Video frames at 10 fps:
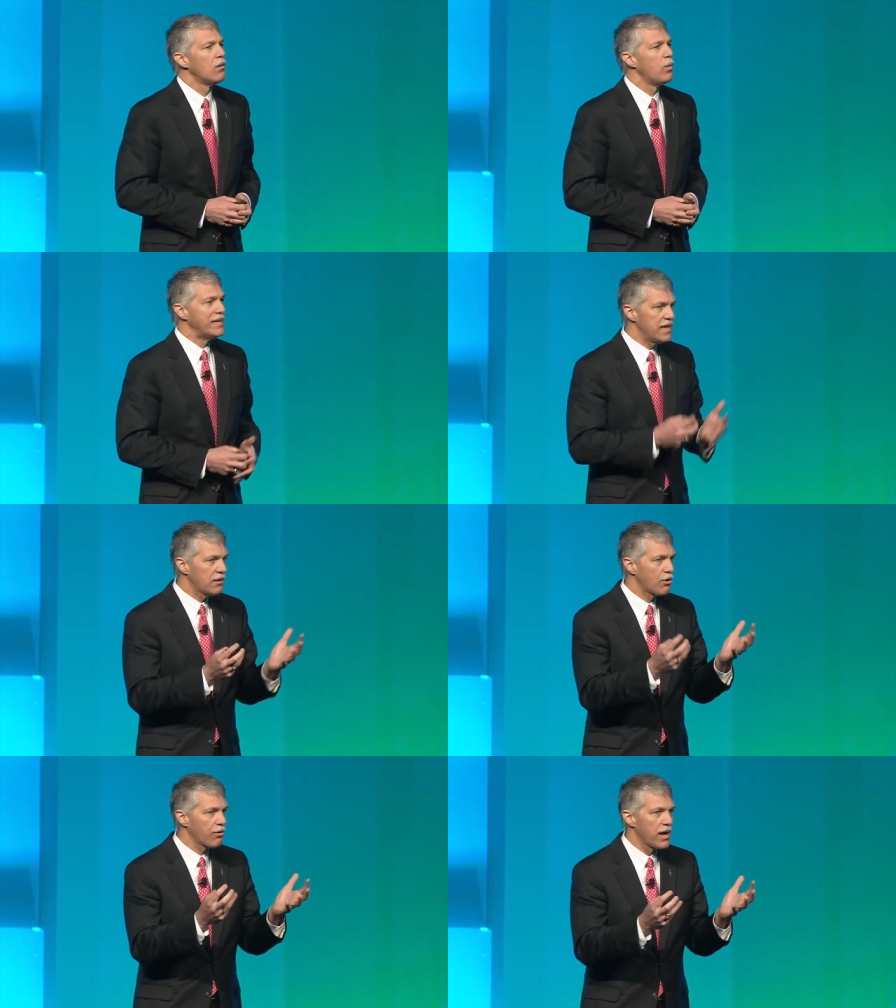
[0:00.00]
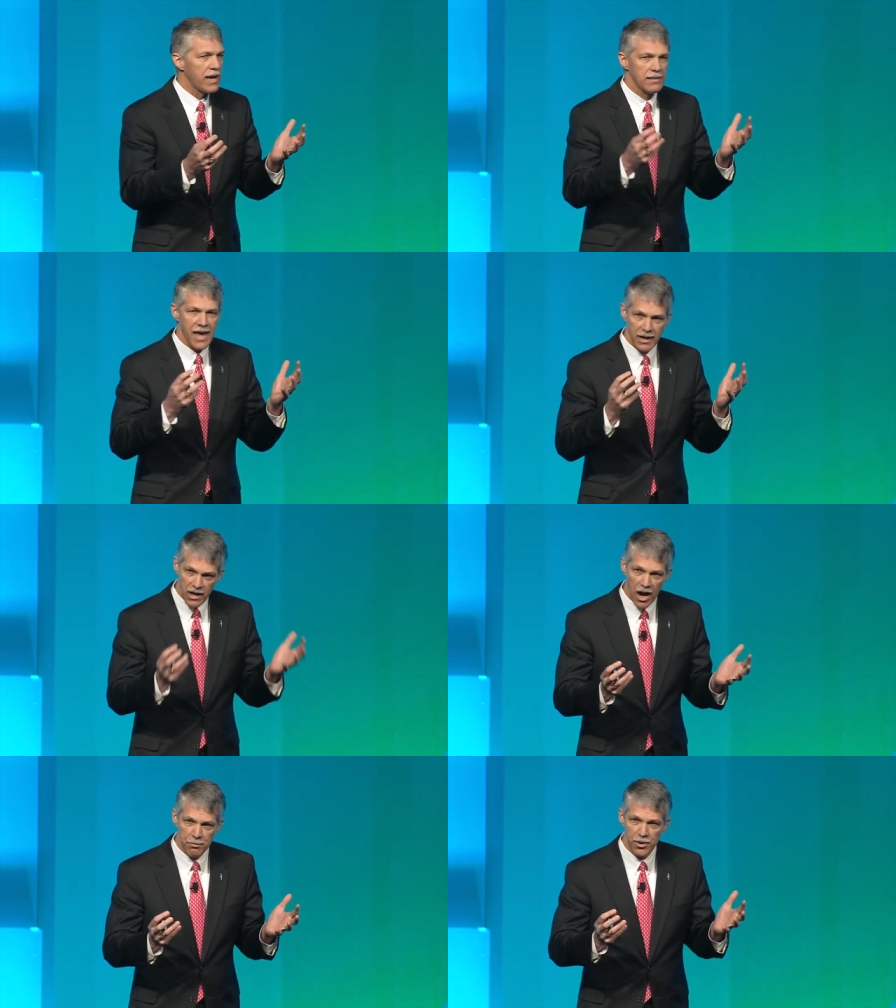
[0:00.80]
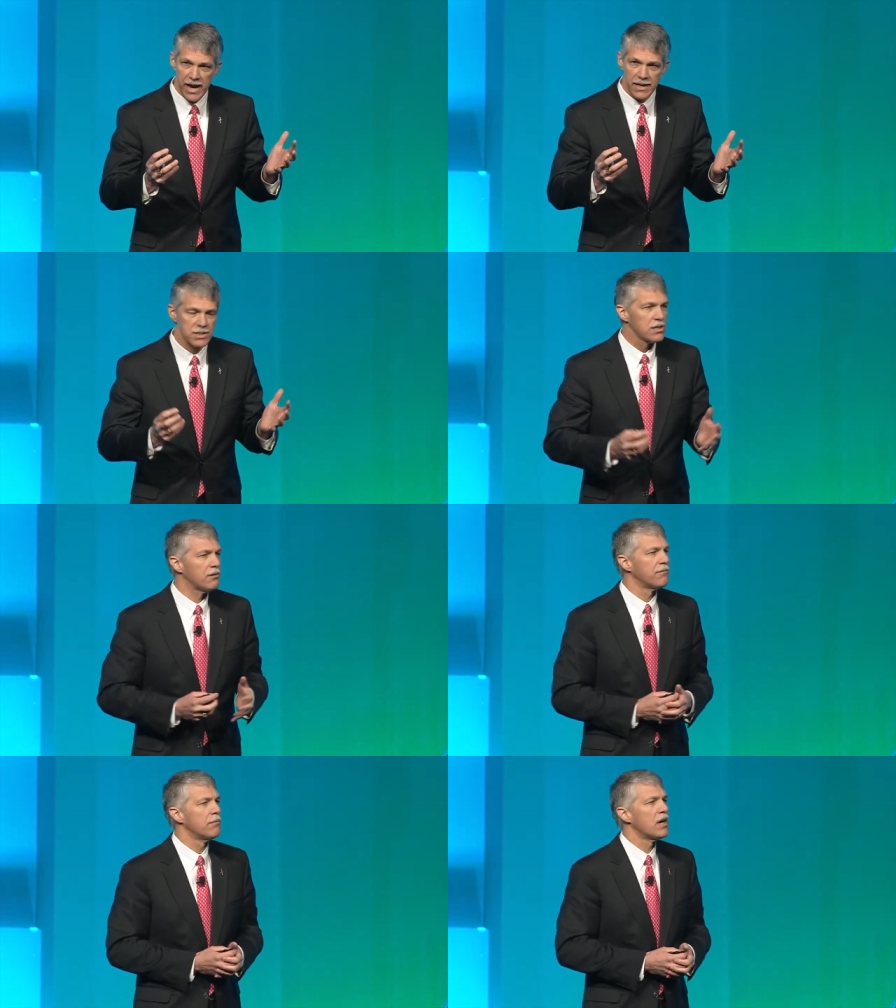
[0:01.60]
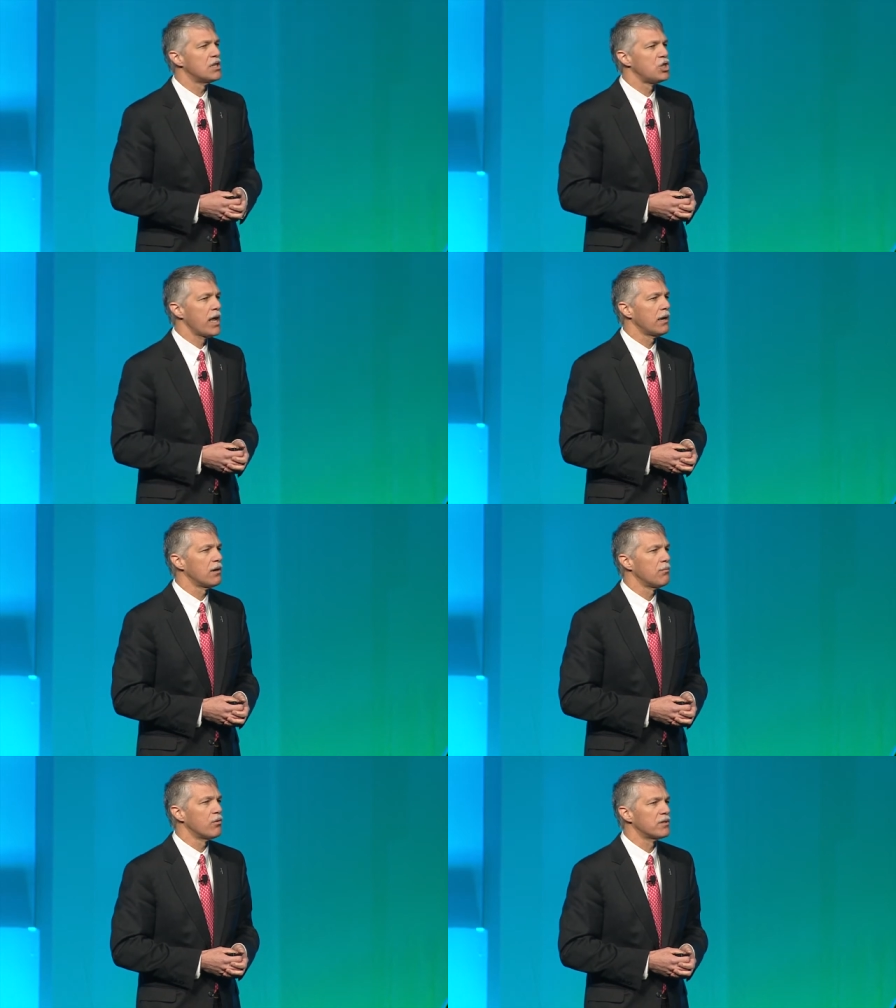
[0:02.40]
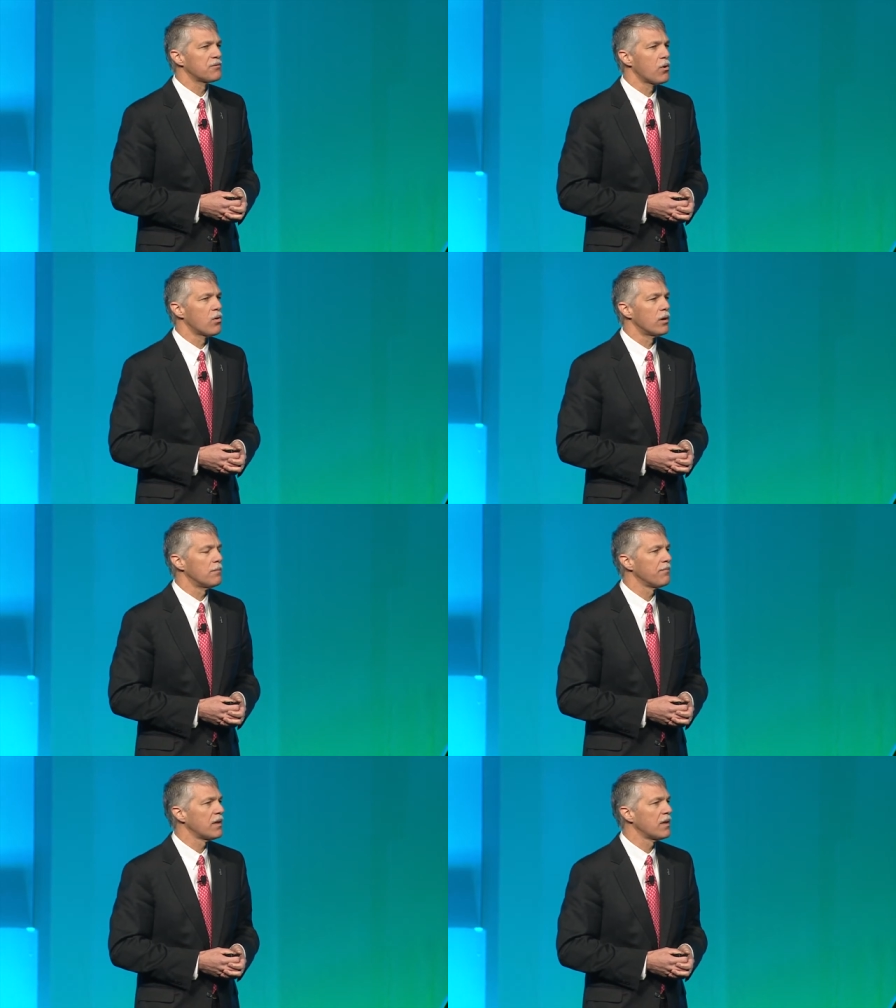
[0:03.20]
we did create that comprehensive agenda to move us forward.